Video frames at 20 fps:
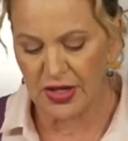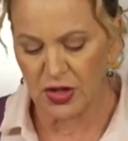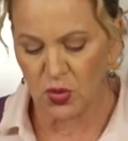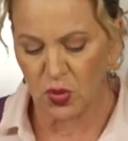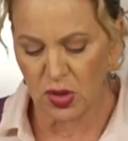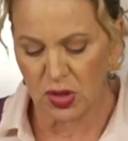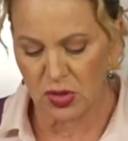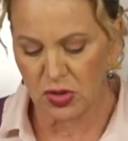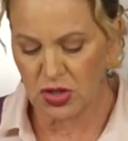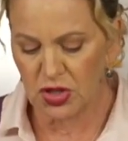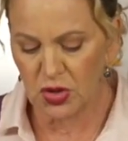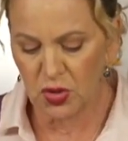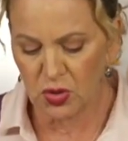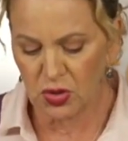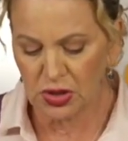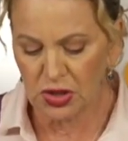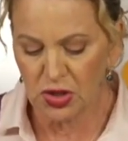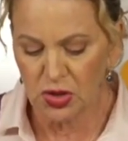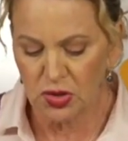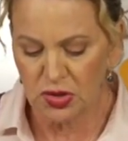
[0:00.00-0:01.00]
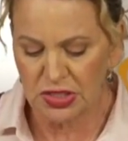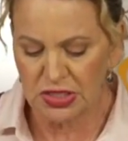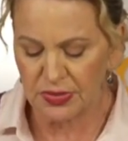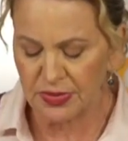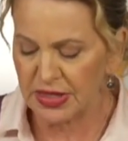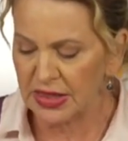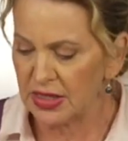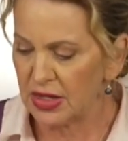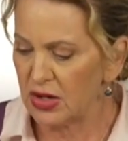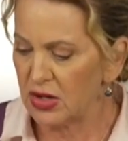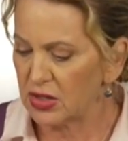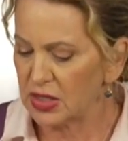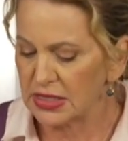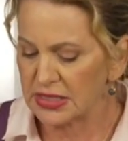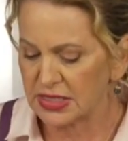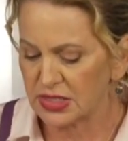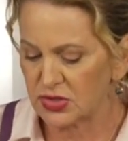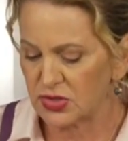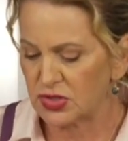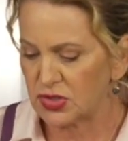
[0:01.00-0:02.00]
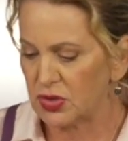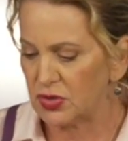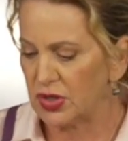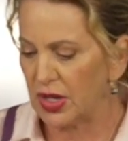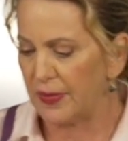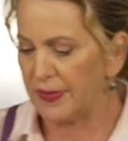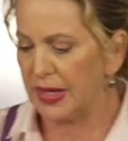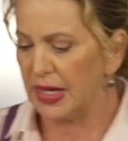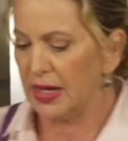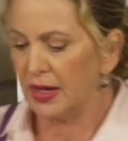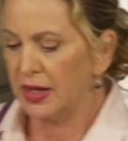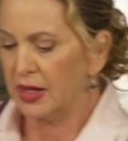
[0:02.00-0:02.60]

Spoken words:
You don't lose them in there because they're so yummy.